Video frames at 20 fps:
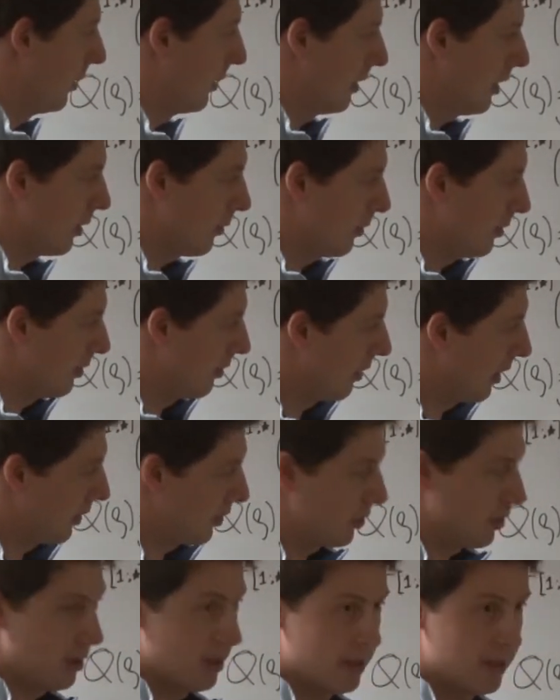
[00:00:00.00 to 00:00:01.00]
and the other one
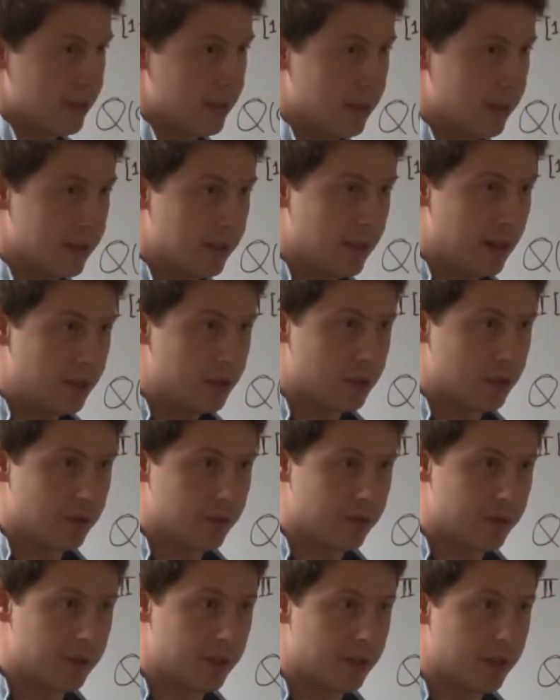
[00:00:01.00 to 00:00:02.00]
is the direction
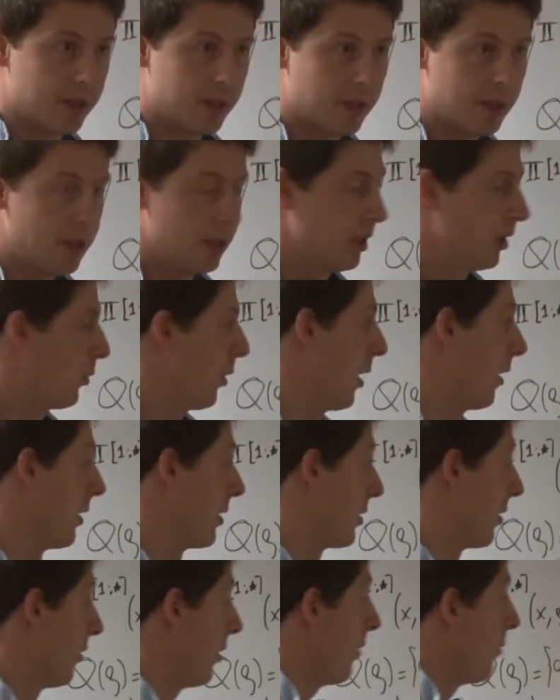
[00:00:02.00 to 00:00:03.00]
of the
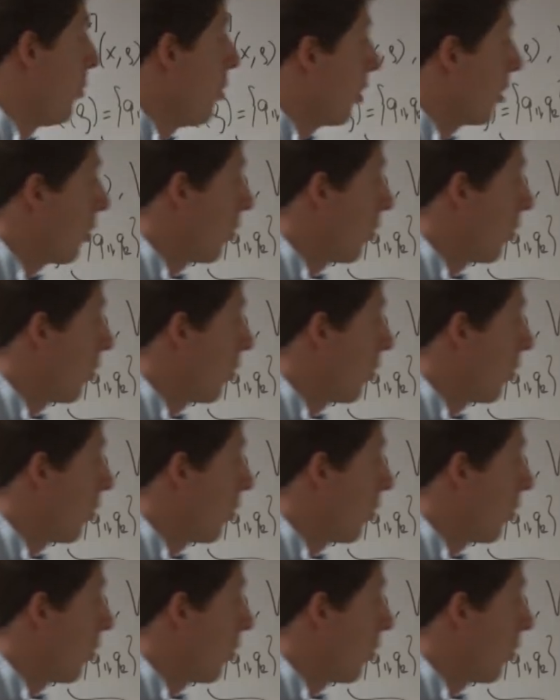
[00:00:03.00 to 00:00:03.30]
queries. If you have more